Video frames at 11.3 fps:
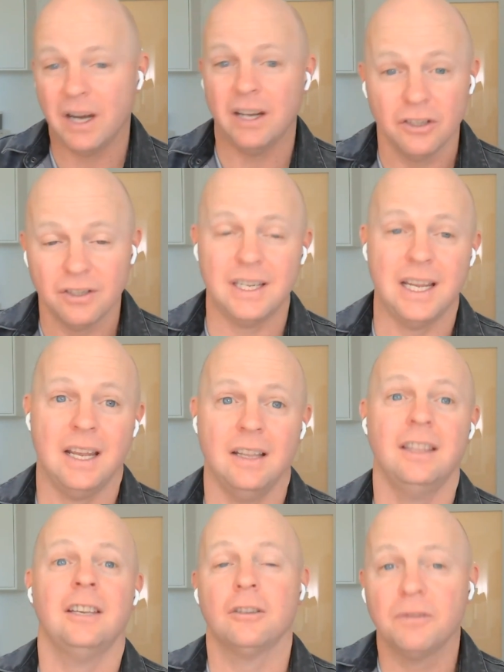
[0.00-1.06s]
understand
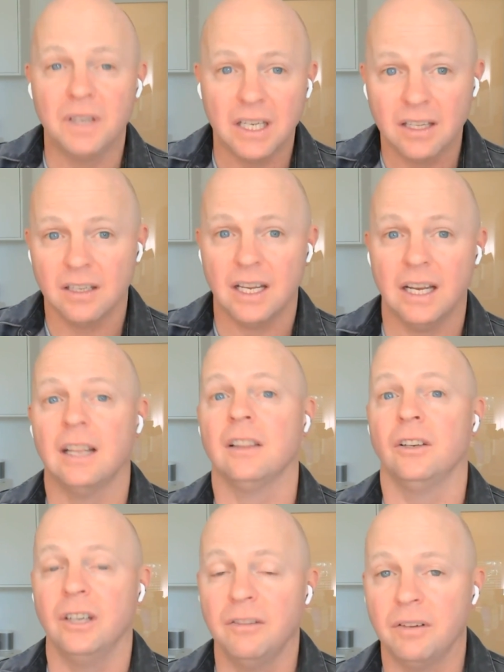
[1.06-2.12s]
and that you're feeding the data and
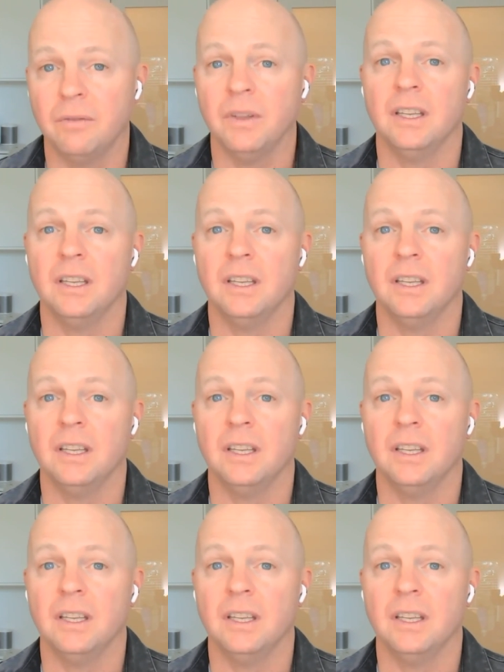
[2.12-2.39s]
learning from,